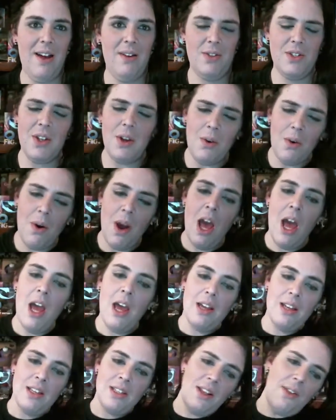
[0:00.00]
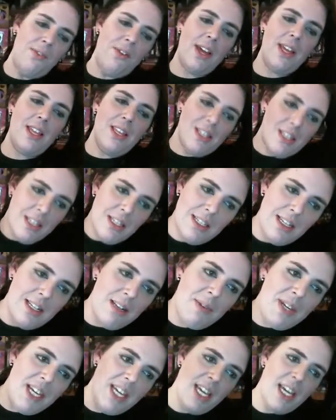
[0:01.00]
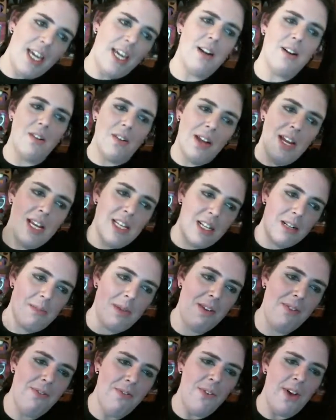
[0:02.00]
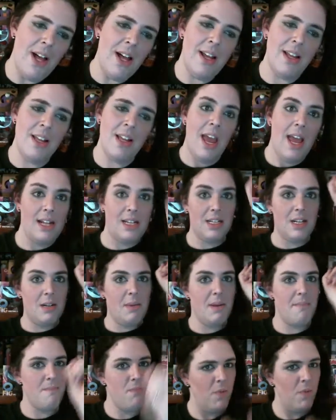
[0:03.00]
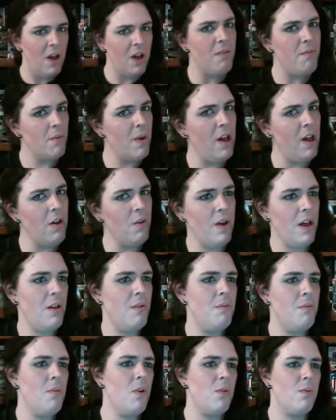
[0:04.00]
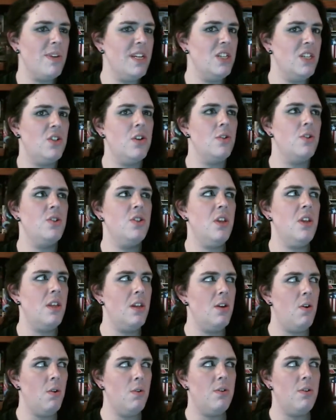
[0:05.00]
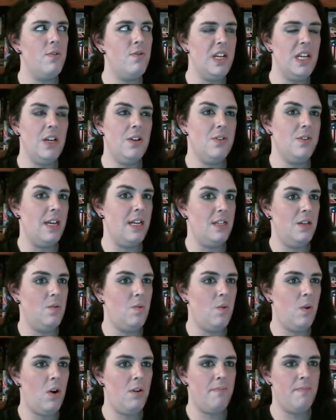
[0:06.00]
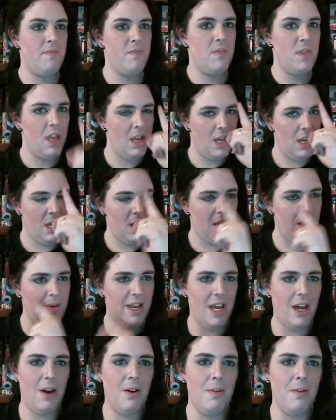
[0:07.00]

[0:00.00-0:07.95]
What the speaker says: So stuff like this is going to be here, it's going to be fun, it's going to be well more research than the older videos I did were. Here we go.